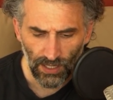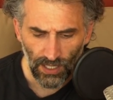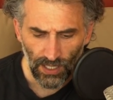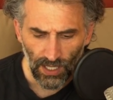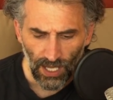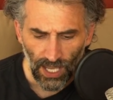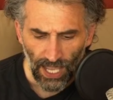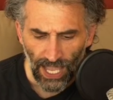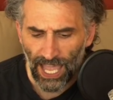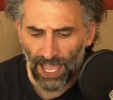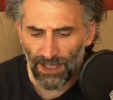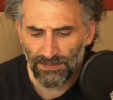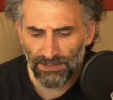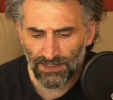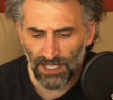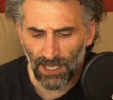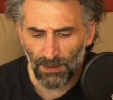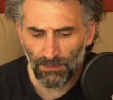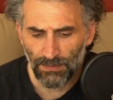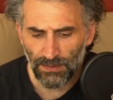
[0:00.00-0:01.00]
Have
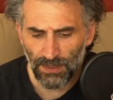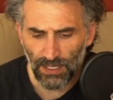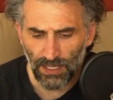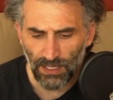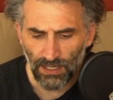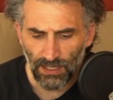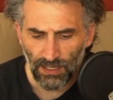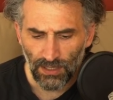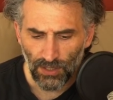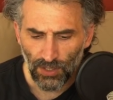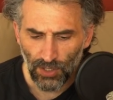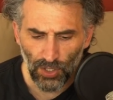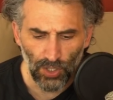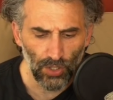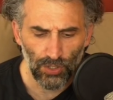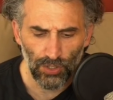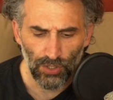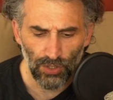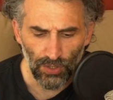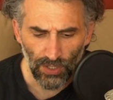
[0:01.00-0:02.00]
something
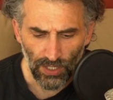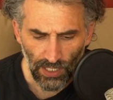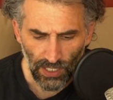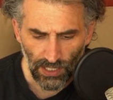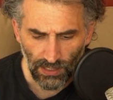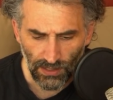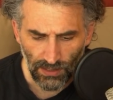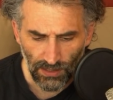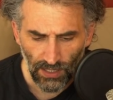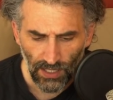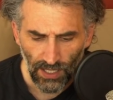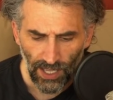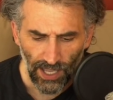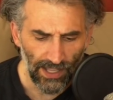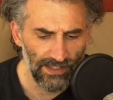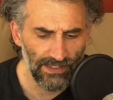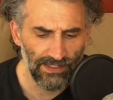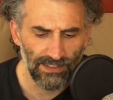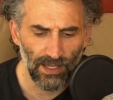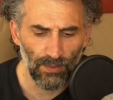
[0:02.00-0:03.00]
good to eat
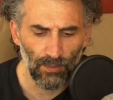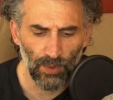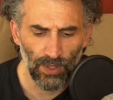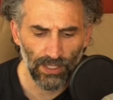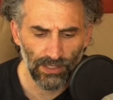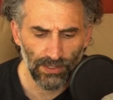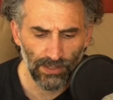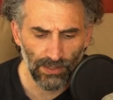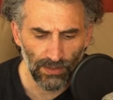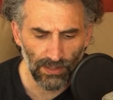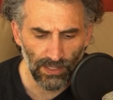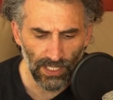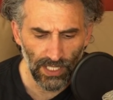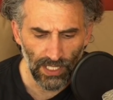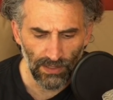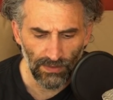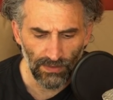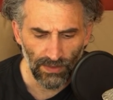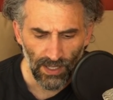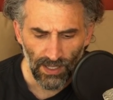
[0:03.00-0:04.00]
and somewhere to
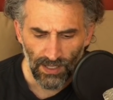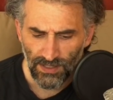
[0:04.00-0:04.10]
live.